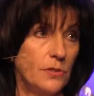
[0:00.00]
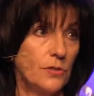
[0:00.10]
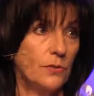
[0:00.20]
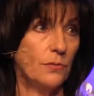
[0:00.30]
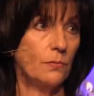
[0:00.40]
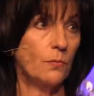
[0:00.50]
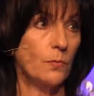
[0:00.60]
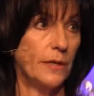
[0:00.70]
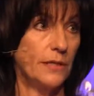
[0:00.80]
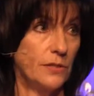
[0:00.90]
to
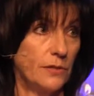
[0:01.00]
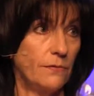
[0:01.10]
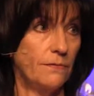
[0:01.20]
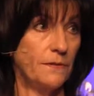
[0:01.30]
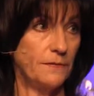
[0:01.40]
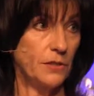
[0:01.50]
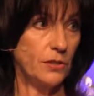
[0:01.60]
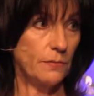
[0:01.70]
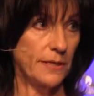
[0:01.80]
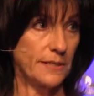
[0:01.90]
redo 52
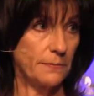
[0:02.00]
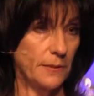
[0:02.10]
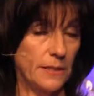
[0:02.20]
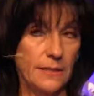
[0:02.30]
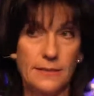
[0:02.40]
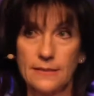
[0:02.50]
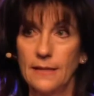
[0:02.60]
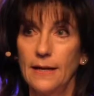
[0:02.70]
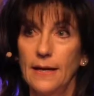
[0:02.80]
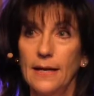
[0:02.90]
recipes
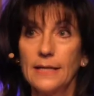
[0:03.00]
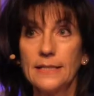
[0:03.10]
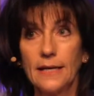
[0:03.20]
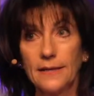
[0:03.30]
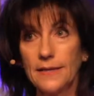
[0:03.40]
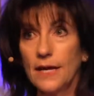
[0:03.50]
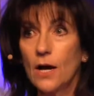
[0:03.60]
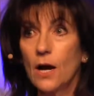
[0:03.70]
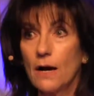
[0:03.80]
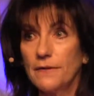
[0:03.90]
and take the
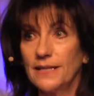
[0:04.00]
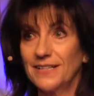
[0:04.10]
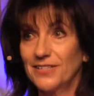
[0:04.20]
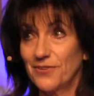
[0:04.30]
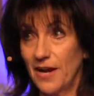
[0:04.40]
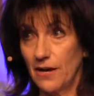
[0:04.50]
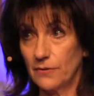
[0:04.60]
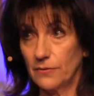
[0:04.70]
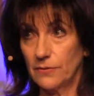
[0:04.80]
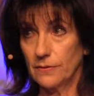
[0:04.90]
agave nectar
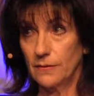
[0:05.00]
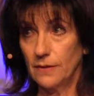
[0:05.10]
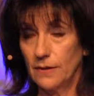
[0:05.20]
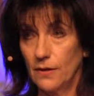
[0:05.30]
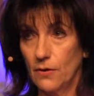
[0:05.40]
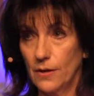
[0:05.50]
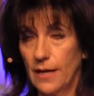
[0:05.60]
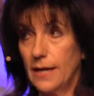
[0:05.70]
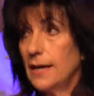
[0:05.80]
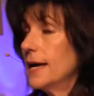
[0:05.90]
out. Okay,